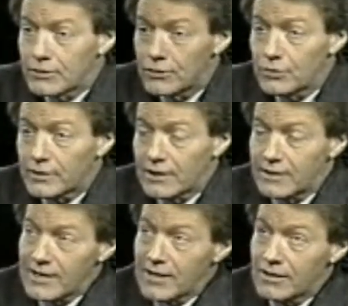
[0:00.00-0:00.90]
But you
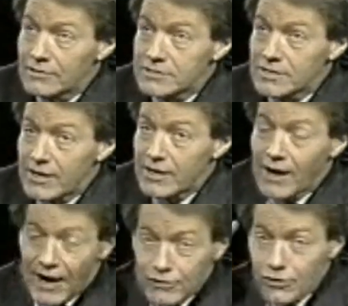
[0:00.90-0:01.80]
can now
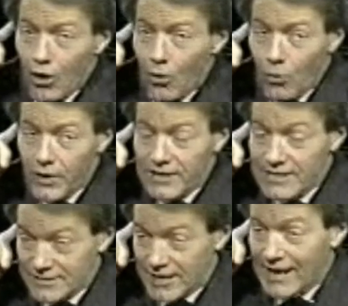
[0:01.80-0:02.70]
say, I know what
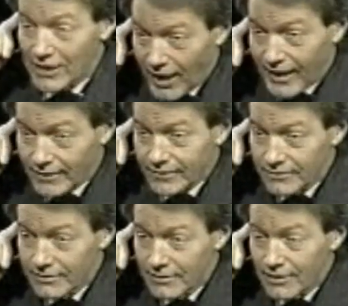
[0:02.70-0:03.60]
it is I
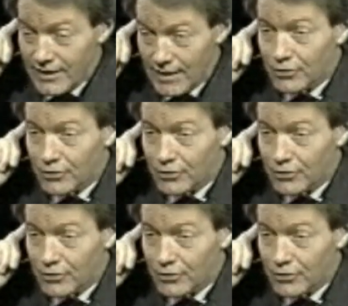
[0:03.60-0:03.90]
like, mm-hmm.